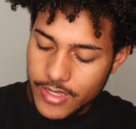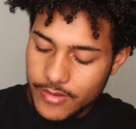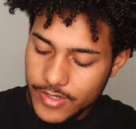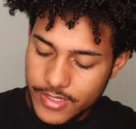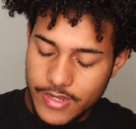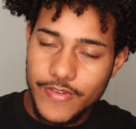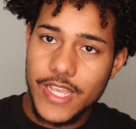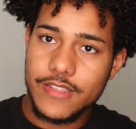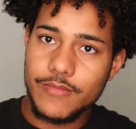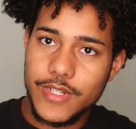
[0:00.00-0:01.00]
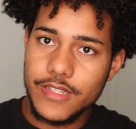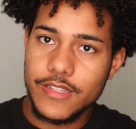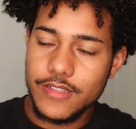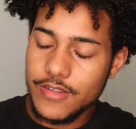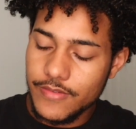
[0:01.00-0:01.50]
Because I've had some
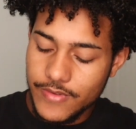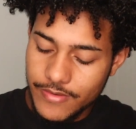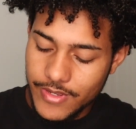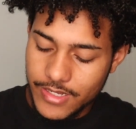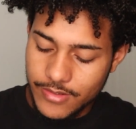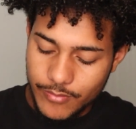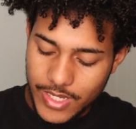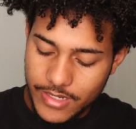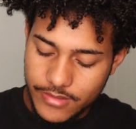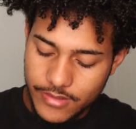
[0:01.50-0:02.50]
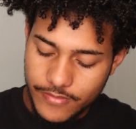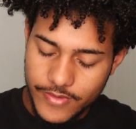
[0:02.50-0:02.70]
decent stuff and I've had some bad stuff.